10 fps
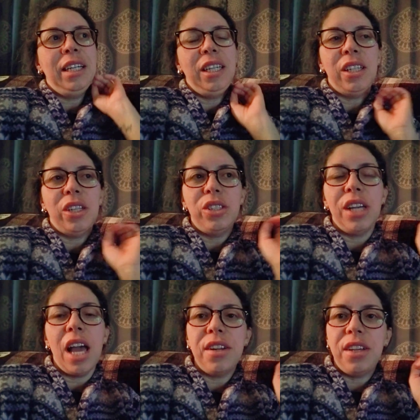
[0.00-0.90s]
there's
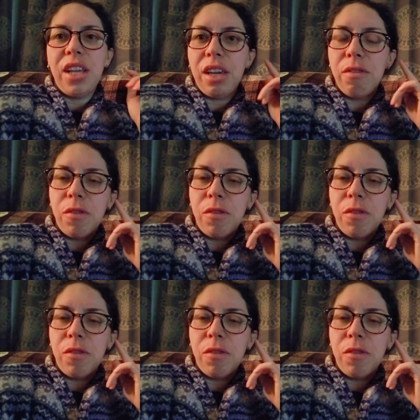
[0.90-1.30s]
kind of like